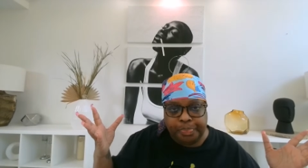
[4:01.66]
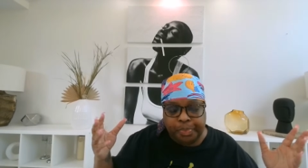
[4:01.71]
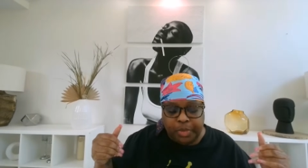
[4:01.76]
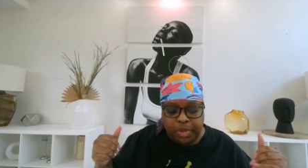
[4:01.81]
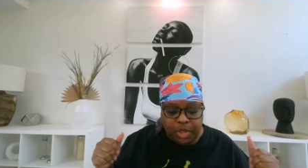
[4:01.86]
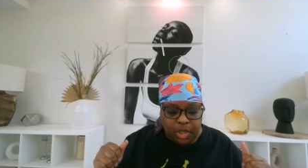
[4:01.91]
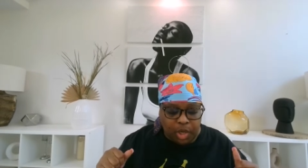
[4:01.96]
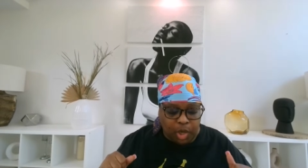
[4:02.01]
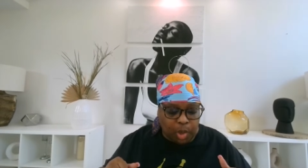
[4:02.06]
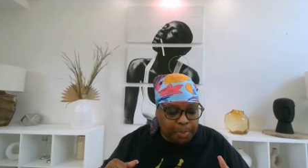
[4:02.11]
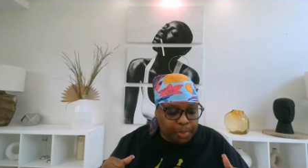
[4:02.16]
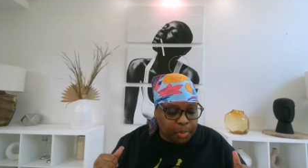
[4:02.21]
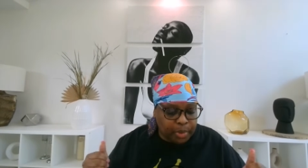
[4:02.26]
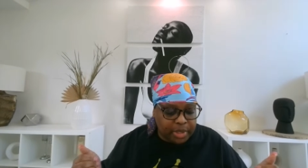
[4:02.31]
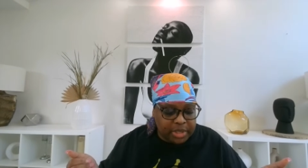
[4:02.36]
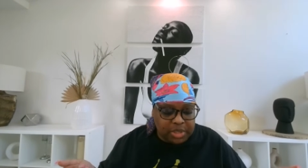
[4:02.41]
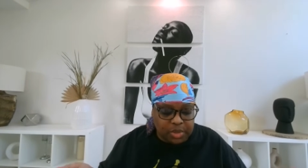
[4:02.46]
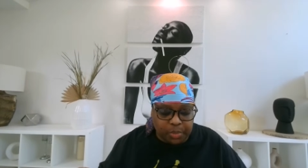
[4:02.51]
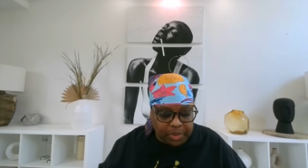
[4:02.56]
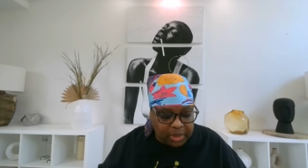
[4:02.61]
you know,
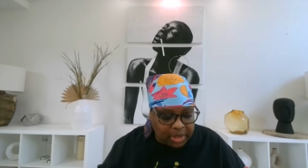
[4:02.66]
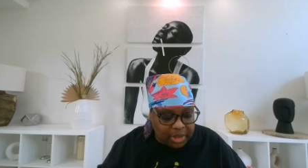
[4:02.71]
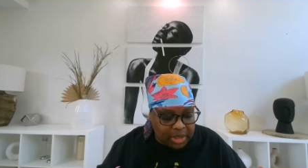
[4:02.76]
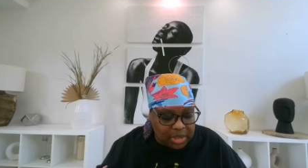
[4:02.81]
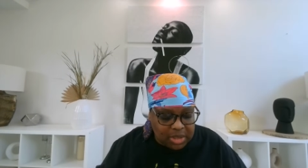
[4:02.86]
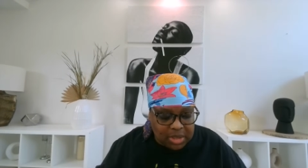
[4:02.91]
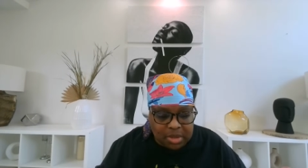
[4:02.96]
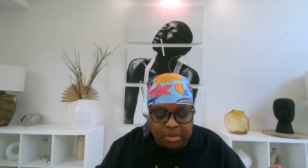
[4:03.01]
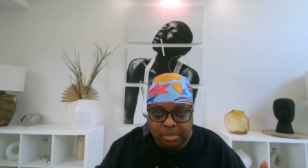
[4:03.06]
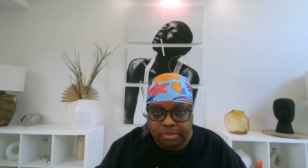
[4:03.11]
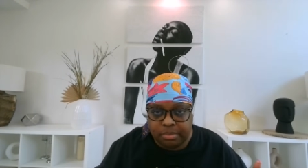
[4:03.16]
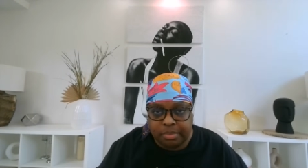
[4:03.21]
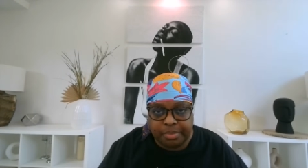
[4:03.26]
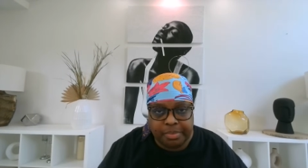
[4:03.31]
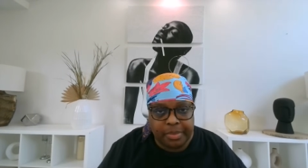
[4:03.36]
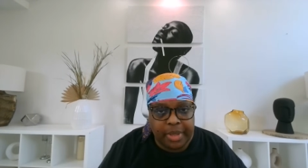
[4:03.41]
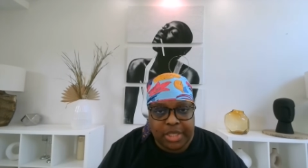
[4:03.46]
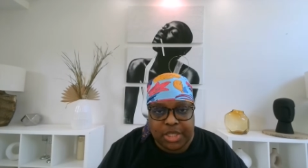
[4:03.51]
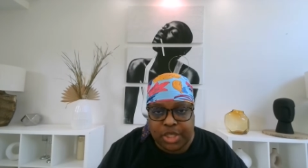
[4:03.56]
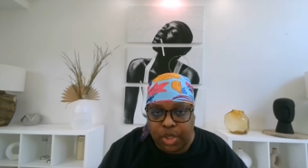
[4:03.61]
press release,
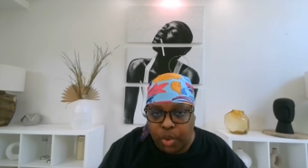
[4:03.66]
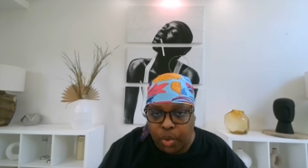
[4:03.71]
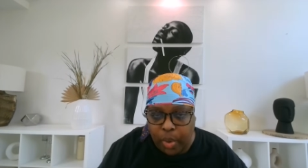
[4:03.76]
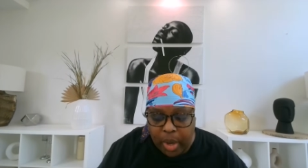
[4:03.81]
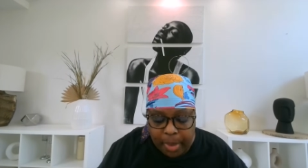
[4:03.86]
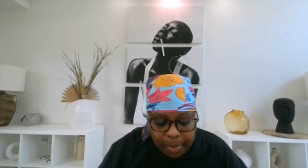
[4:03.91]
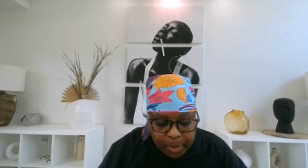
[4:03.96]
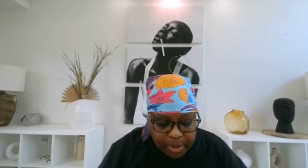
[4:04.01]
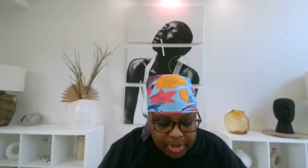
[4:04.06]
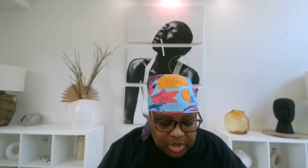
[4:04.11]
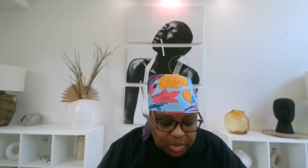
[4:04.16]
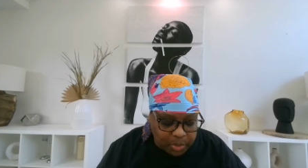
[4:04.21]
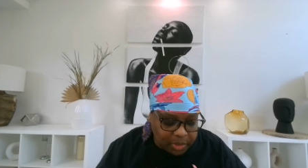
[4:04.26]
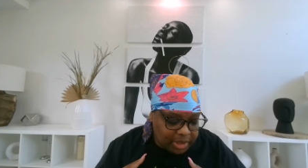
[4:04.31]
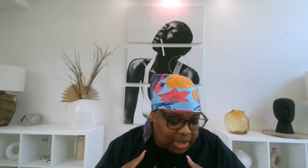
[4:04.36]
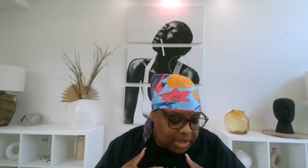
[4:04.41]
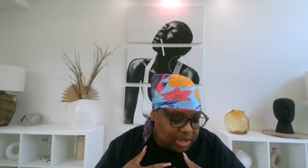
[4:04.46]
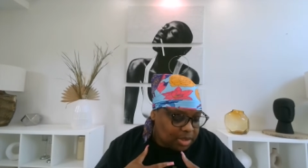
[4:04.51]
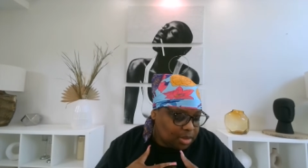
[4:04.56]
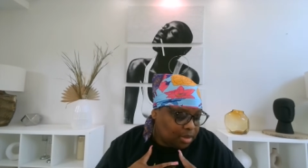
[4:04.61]
Instagram press
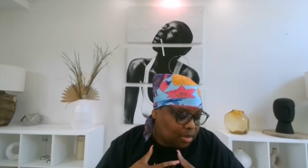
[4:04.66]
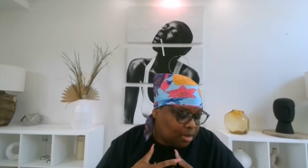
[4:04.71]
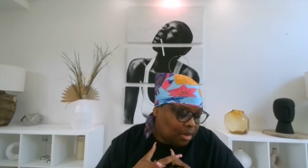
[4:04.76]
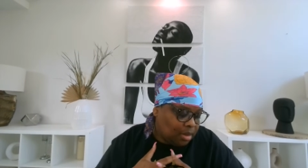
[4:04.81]
release.